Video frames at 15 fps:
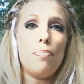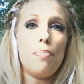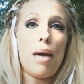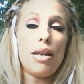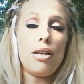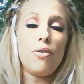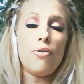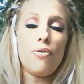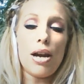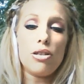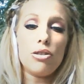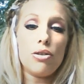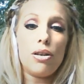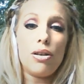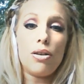
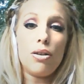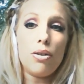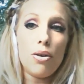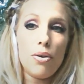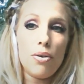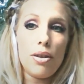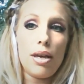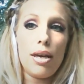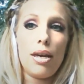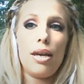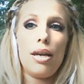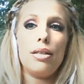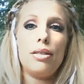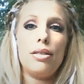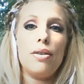manufacturing
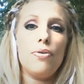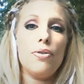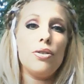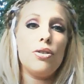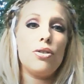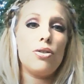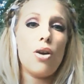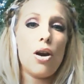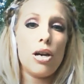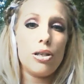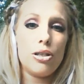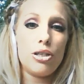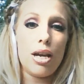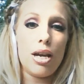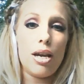clothing and different
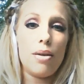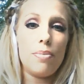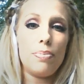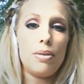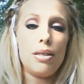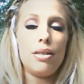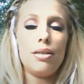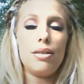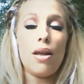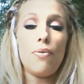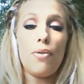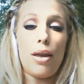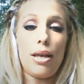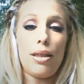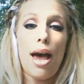starships and
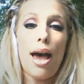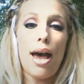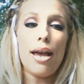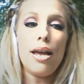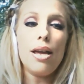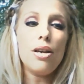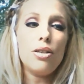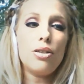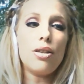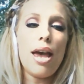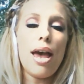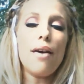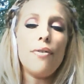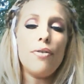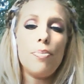stuff like that, so
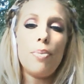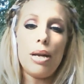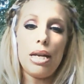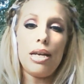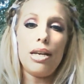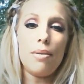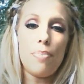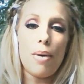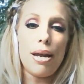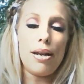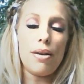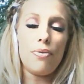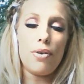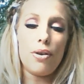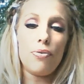that everybody can
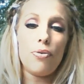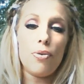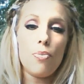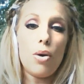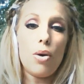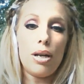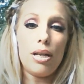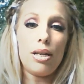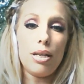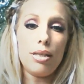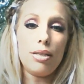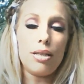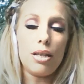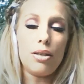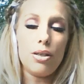benefit from what it
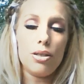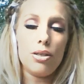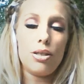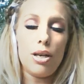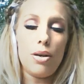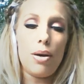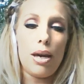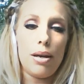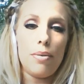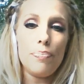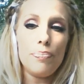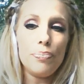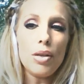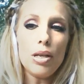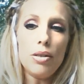is that they're doing.
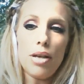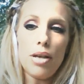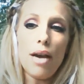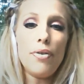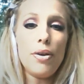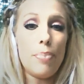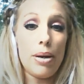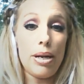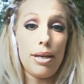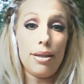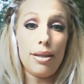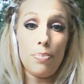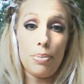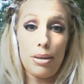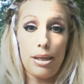So everybody
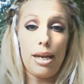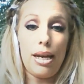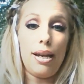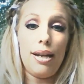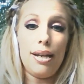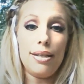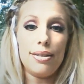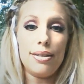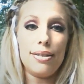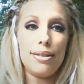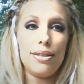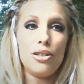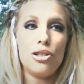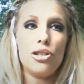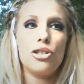in the Pleiades is
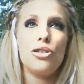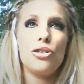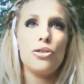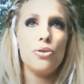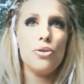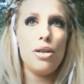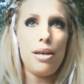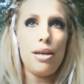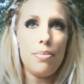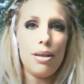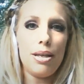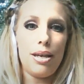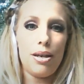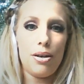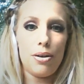
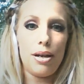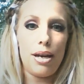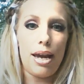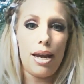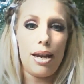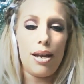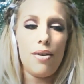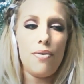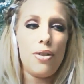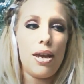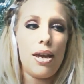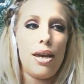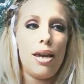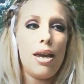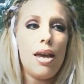extremely creative.
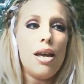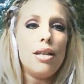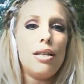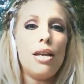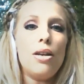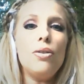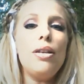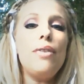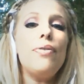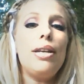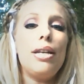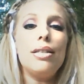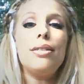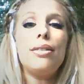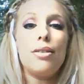They don't even
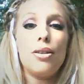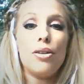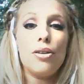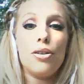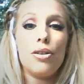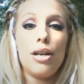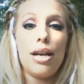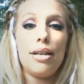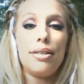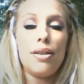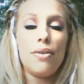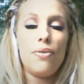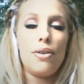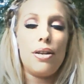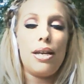consider
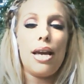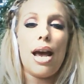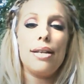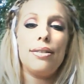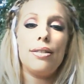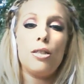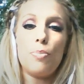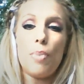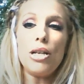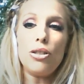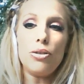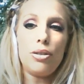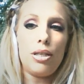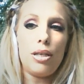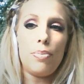creativity as a
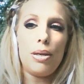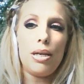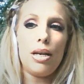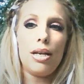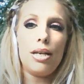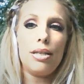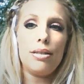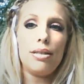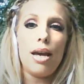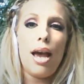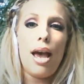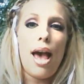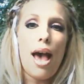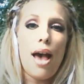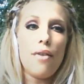specialty, because
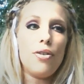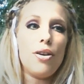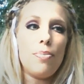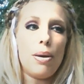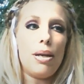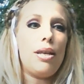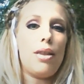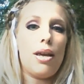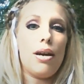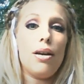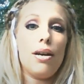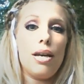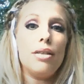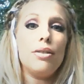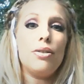everybody
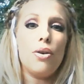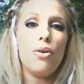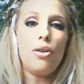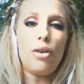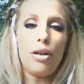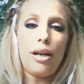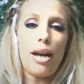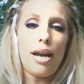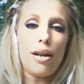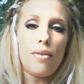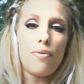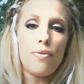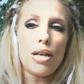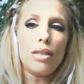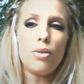there is so
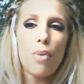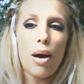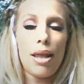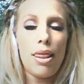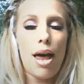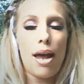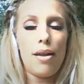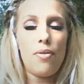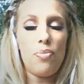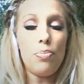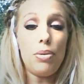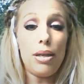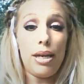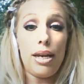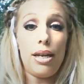creative. That's why a lot of
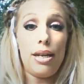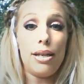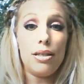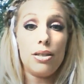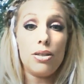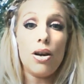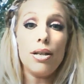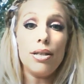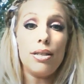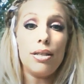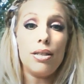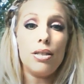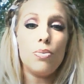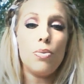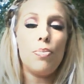Pleiadian
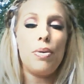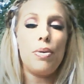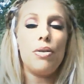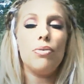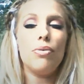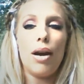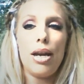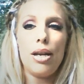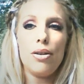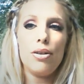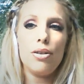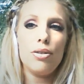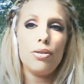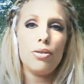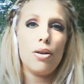starseeds will be
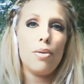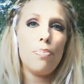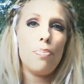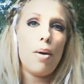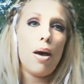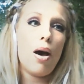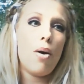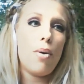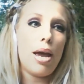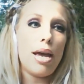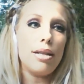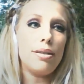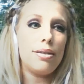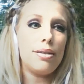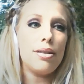writers or
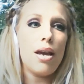poets,